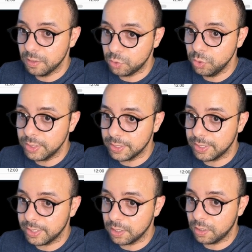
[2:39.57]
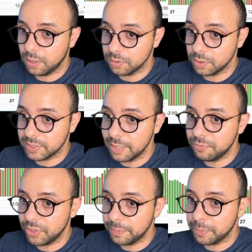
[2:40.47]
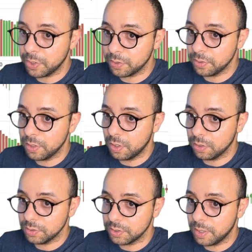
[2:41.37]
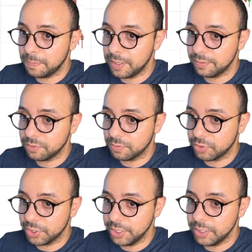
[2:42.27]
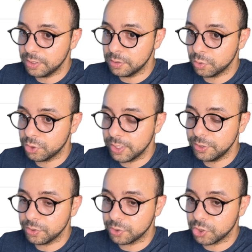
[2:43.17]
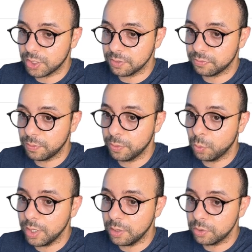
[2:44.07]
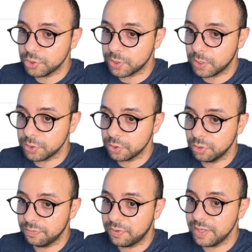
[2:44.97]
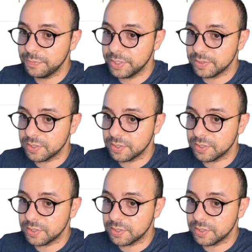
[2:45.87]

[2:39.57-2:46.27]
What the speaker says: You can click on the time frame button on the top left over here to change your chart from a 1 hour chart to a 5 minutes